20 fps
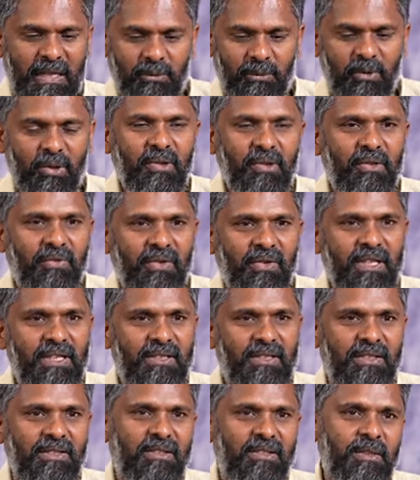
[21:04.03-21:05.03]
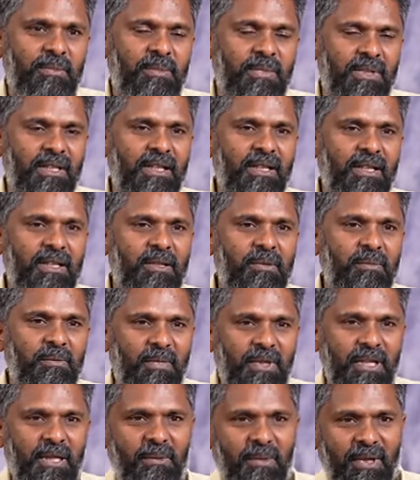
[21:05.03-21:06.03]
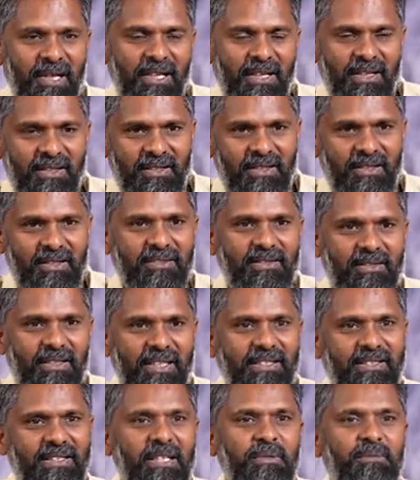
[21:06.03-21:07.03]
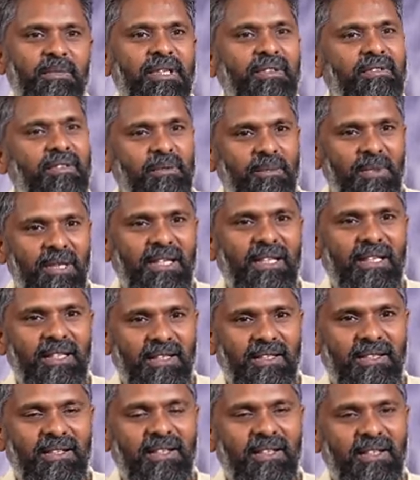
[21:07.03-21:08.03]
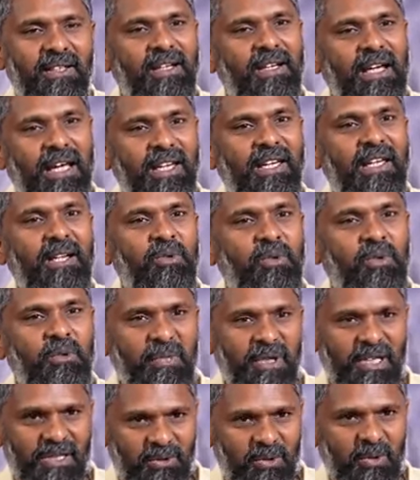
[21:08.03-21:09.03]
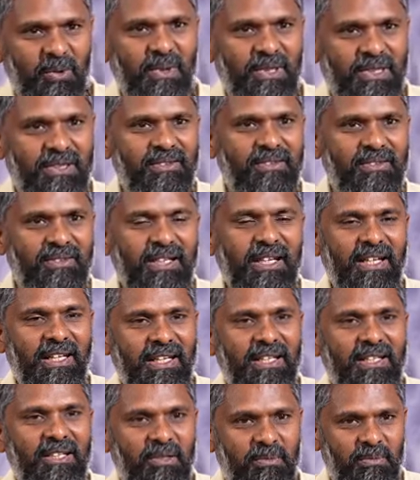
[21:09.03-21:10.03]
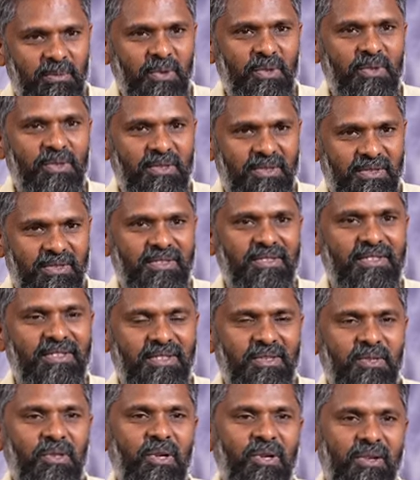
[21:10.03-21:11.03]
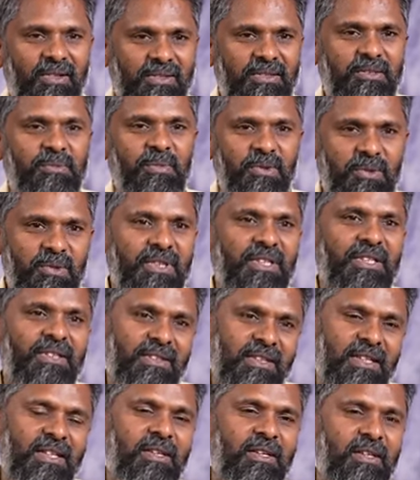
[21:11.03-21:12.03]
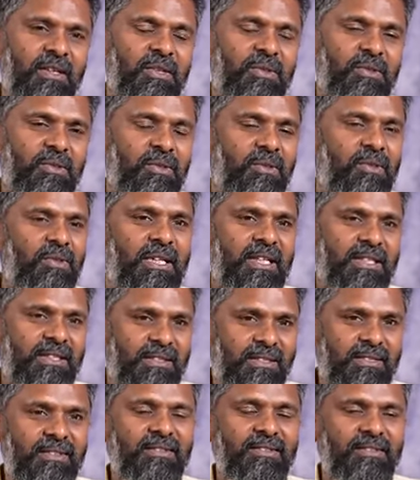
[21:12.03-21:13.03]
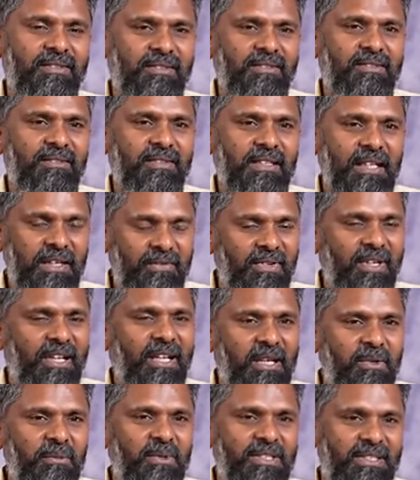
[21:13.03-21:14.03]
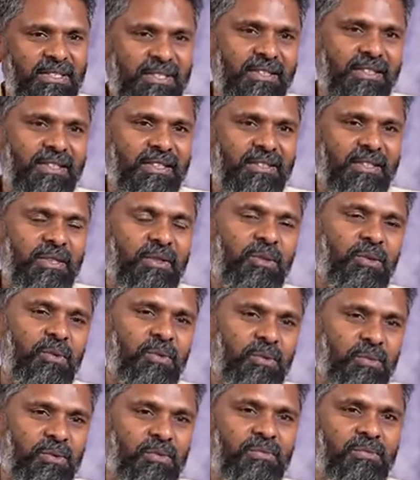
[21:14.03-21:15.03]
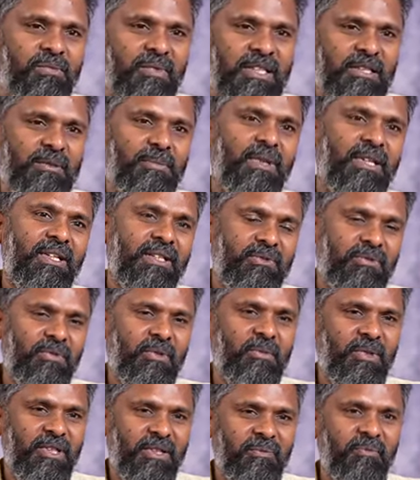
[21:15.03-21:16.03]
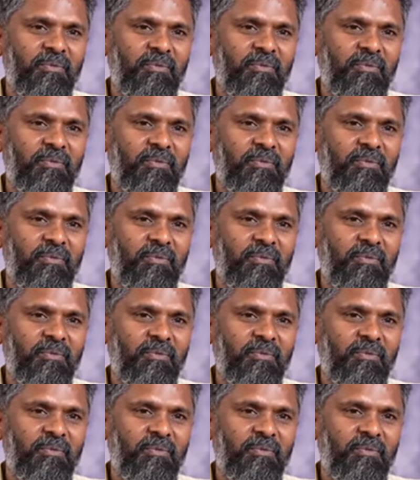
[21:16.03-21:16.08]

I'm going to finish a script, my immediate excitement will be like I can go meet Govind, I can compose songs, music. So that's every time it's a new experience for me.